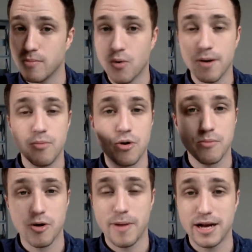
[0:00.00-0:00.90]
more and more
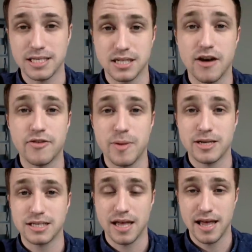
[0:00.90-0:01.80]
and more about his love and
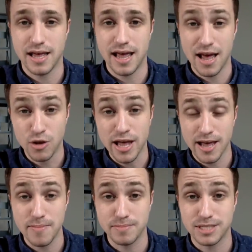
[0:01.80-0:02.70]
about
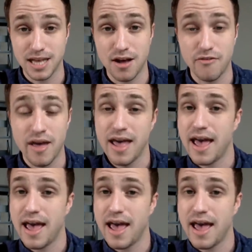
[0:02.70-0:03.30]
himself